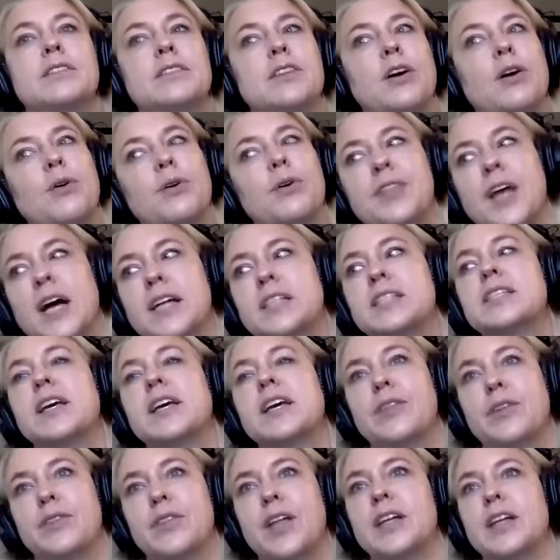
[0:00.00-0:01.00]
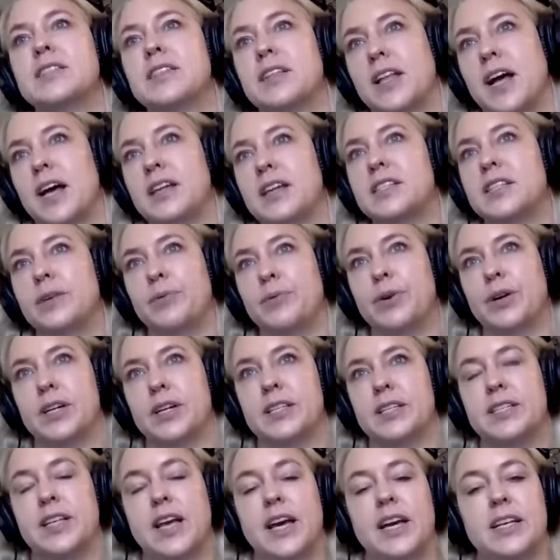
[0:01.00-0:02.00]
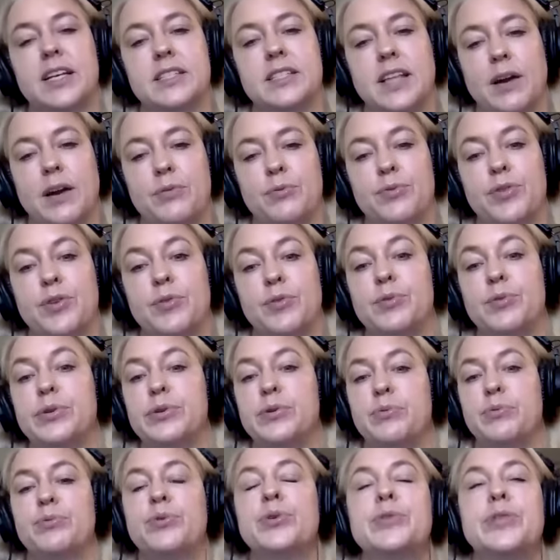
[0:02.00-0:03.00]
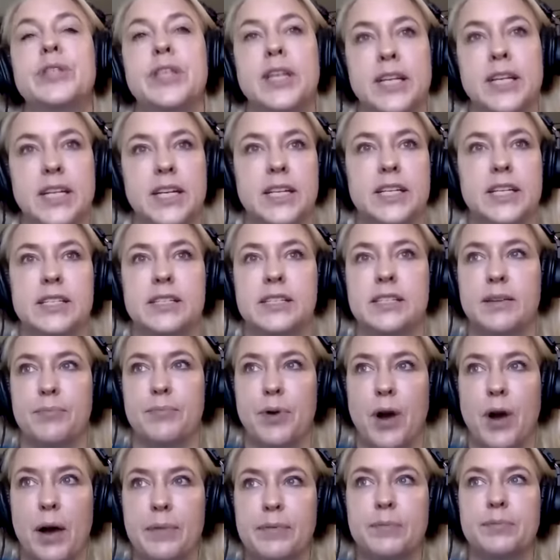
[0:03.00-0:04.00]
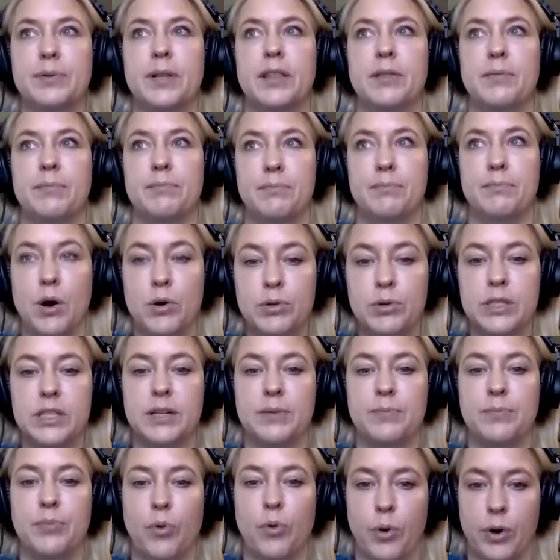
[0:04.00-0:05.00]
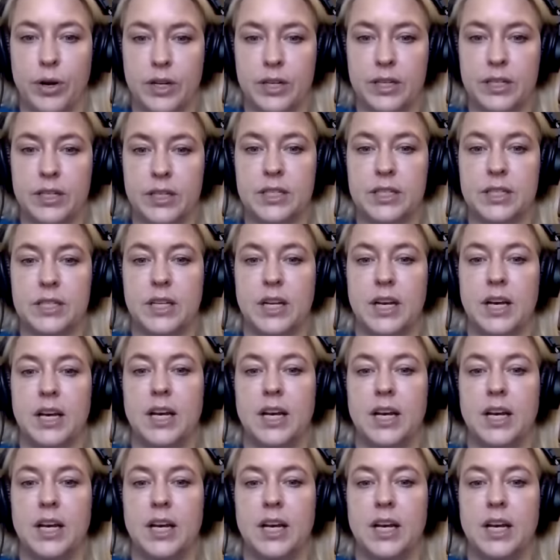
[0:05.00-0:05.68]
So that's the last thing we're going to say, is that the routine is probably the most important